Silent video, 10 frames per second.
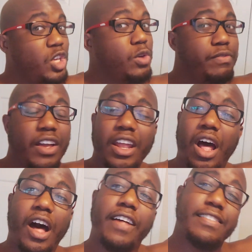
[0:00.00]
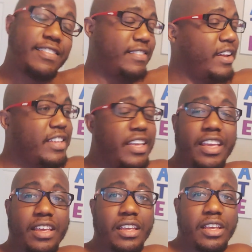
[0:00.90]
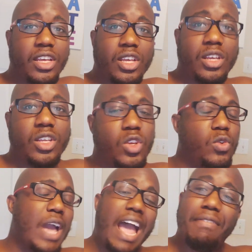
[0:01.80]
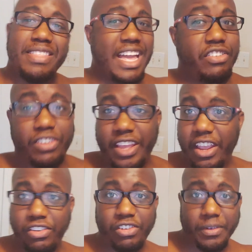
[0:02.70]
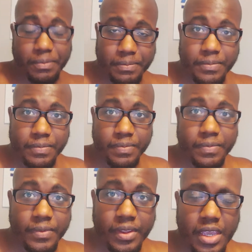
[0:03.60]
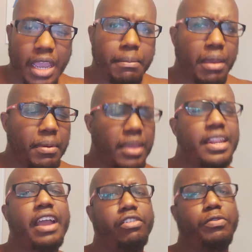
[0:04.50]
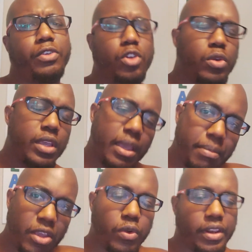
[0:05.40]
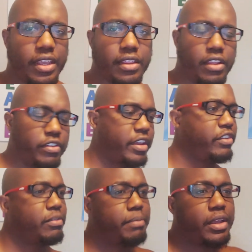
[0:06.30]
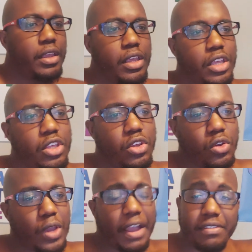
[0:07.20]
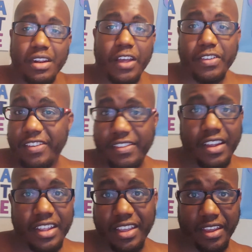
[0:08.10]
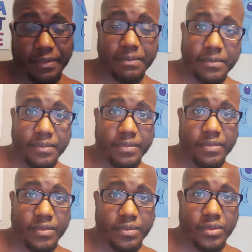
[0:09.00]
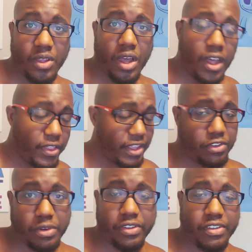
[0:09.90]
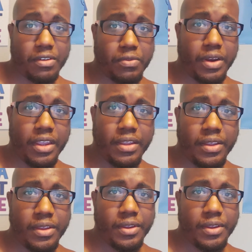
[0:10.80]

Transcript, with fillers: You've done all the studying. You have the education. And maybe an action for you can be going to get education, but you have done all the studying, all that sort of stuff, right?